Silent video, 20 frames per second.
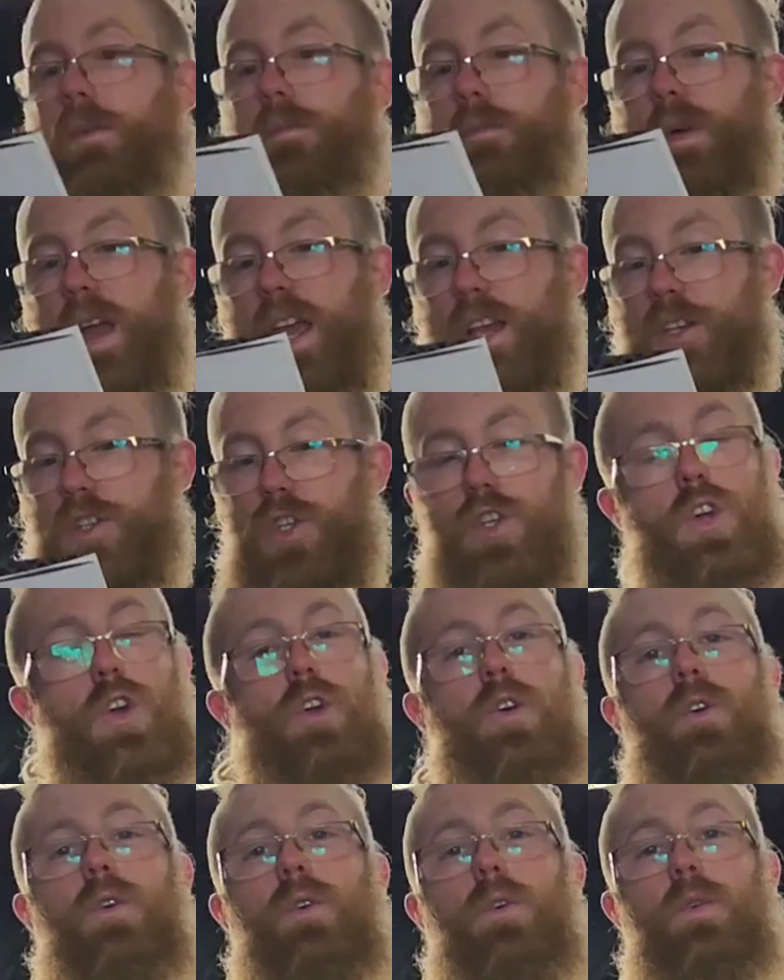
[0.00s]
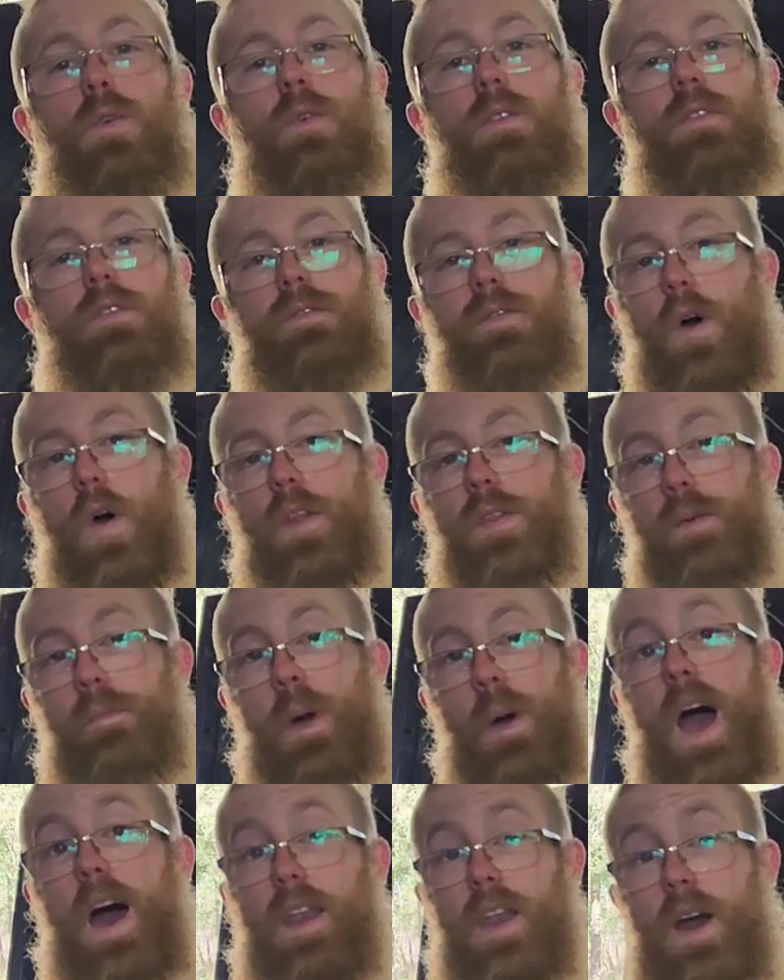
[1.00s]
Managed to find the
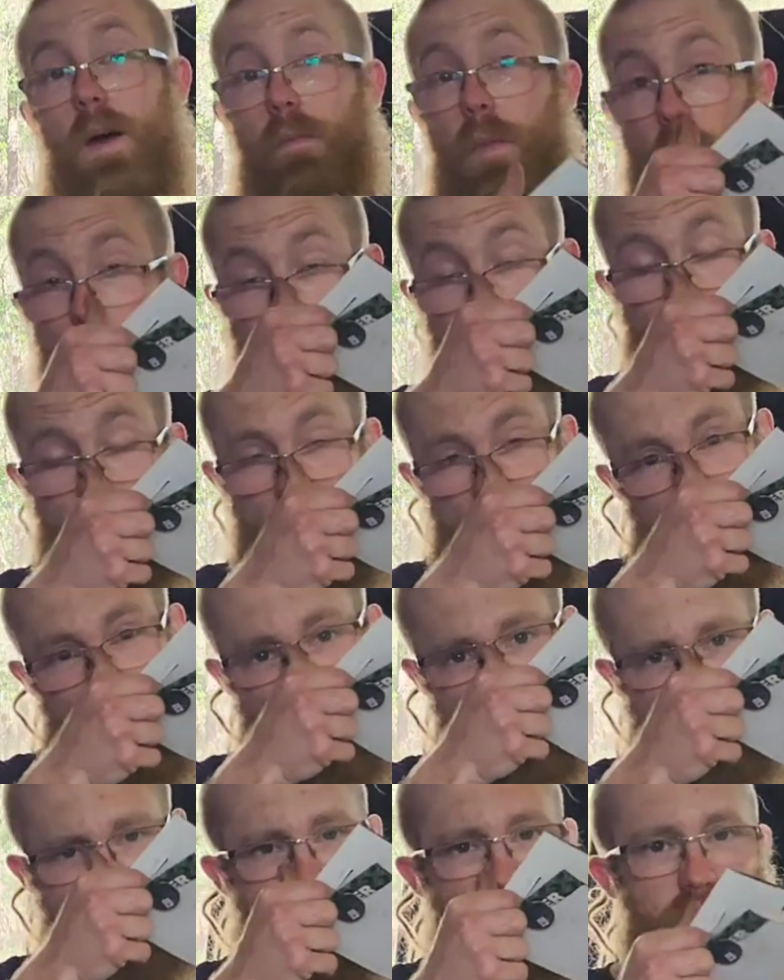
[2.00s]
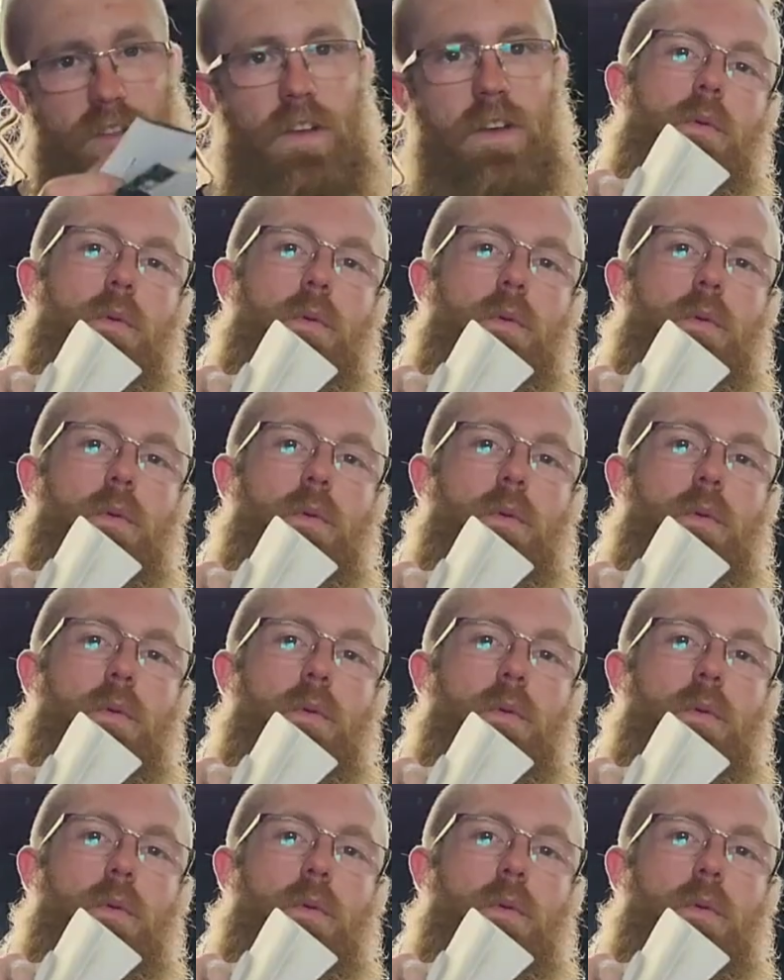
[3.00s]
part number on the rack ends.